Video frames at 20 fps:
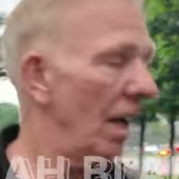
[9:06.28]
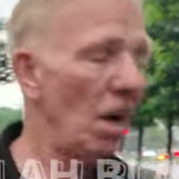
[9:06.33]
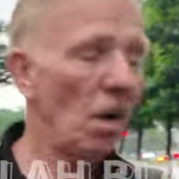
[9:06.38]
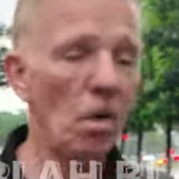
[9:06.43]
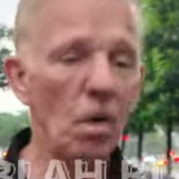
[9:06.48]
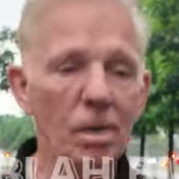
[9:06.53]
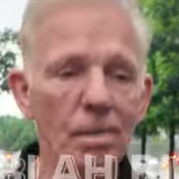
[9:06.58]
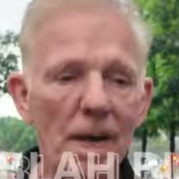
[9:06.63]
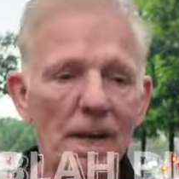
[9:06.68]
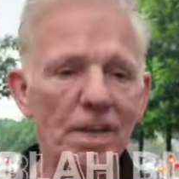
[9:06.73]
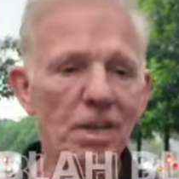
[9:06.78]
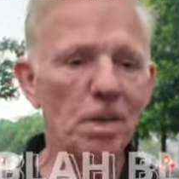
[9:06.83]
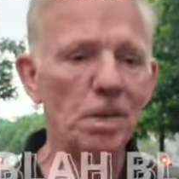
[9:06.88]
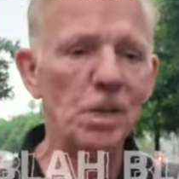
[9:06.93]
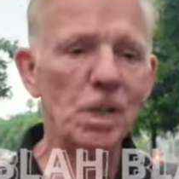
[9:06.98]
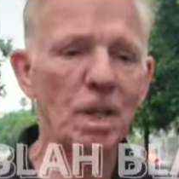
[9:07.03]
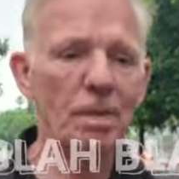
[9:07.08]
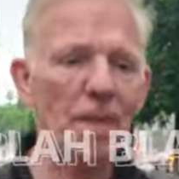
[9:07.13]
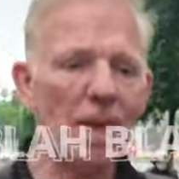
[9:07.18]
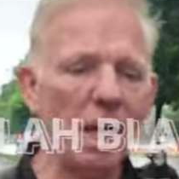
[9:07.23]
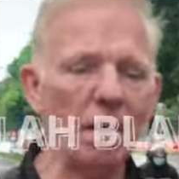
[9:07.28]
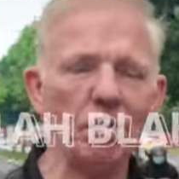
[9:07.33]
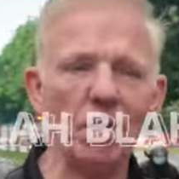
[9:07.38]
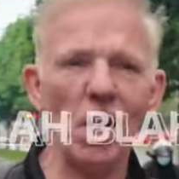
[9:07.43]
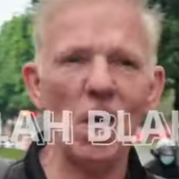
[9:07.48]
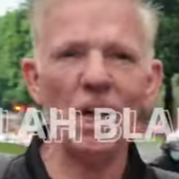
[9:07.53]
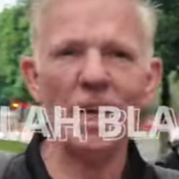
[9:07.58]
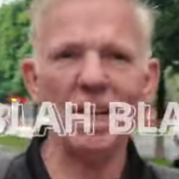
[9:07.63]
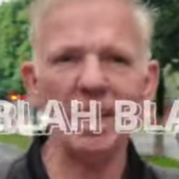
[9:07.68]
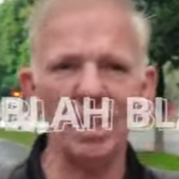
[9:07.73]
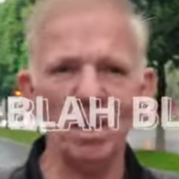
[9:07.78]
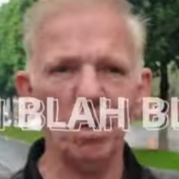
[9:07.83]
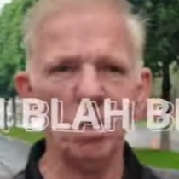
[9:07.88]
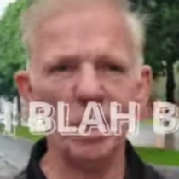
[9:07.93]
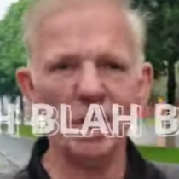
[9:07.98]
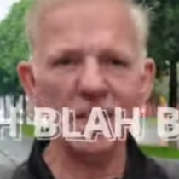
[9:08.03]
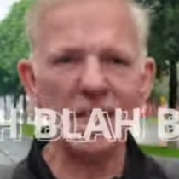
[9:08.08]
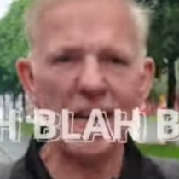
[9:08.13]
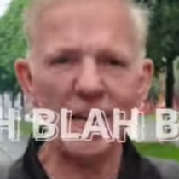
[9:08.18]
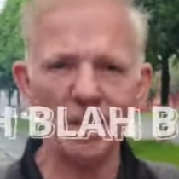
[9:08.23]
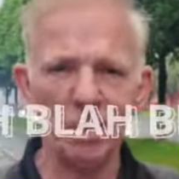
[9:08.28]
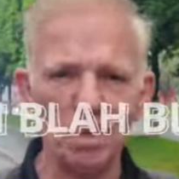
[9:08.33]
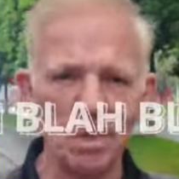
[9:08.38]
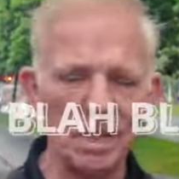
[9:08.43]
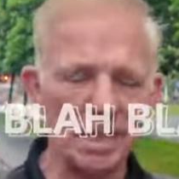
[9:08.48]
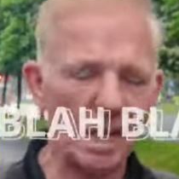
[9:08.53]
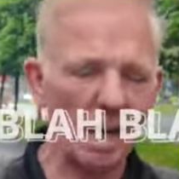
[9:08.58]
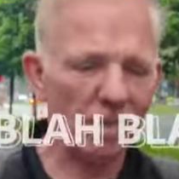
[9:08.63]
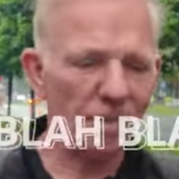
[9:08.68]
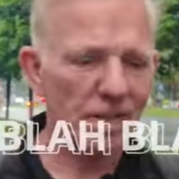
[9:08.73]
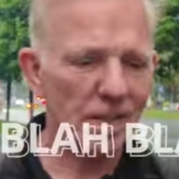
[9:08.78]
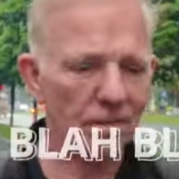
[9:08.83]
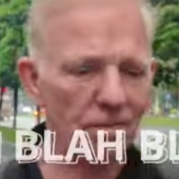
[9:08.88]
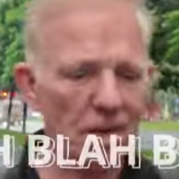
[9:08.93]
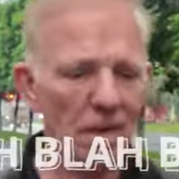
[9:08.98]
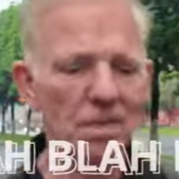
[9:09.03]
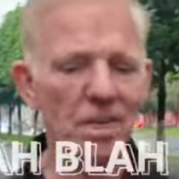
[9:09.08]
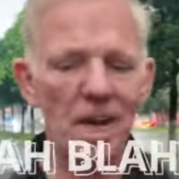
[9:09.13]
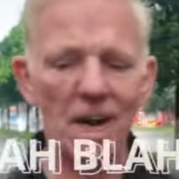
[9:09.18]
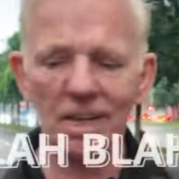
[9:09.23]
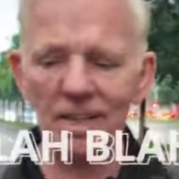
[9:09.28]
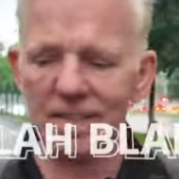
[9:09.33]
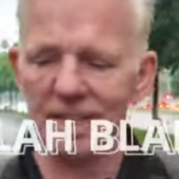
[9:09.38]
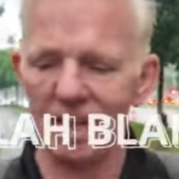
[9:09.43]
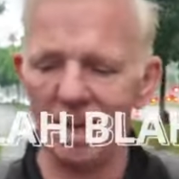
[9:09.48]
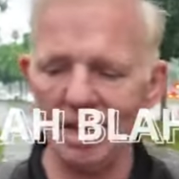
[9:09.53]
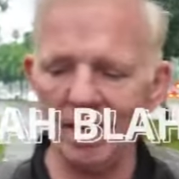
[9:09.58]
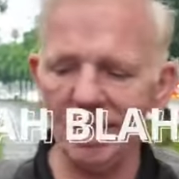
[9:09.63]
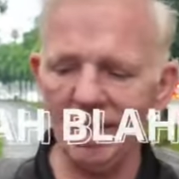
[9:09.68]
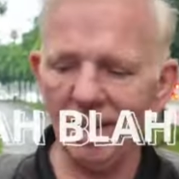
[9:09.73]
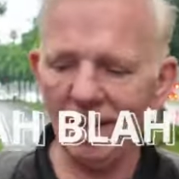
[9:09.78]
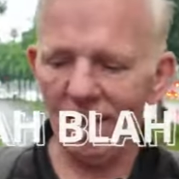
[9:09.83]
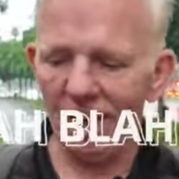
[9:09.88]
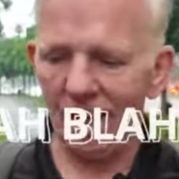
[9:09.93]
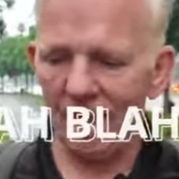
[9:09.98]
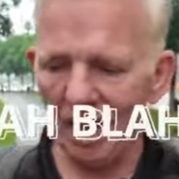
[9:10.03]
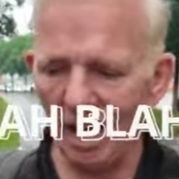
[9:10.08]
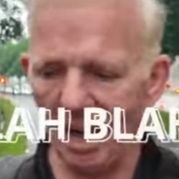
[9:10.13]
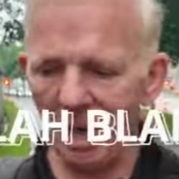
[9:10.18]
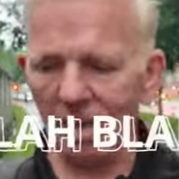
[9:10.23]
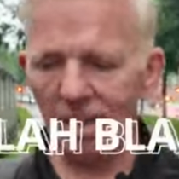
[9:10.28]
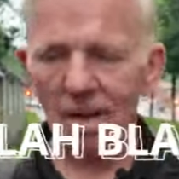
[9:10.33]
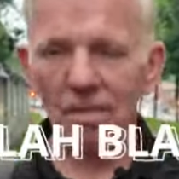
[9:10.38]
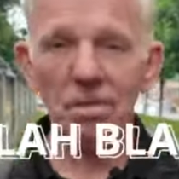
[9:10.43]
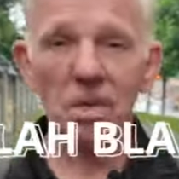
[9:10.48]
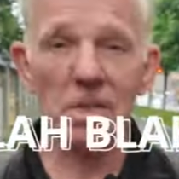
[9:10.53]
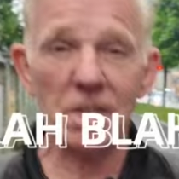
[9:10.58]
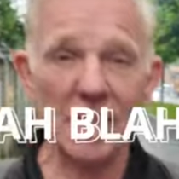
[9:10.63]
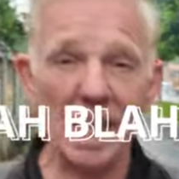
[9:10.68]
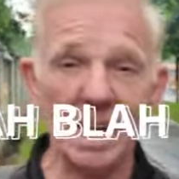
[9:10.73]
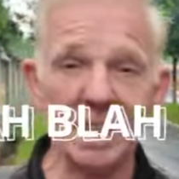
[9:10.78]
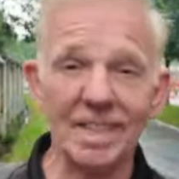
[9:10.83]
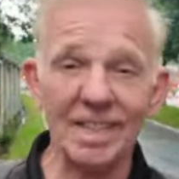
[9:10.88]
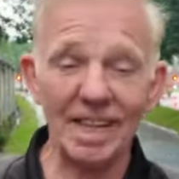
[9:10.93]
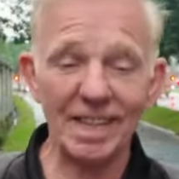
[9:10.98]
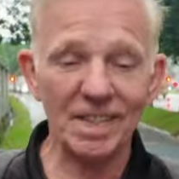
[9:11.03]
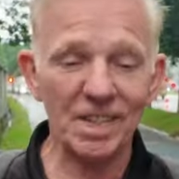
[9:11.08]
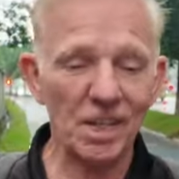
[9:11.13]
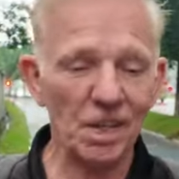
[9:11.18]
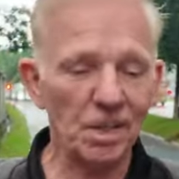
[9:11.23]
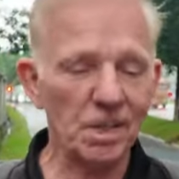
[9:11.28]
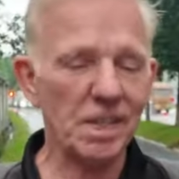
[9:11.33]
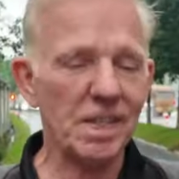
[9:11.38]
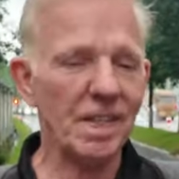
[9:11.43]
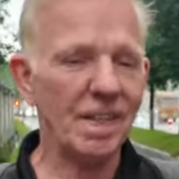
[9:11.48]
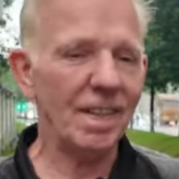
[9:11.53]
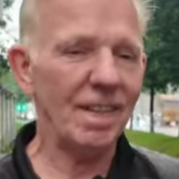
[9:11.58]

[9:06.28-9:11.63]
all about YouTubing, I'm learning all the technical stuff, so I'm no youngster. Uh, I'm using that as an excuse.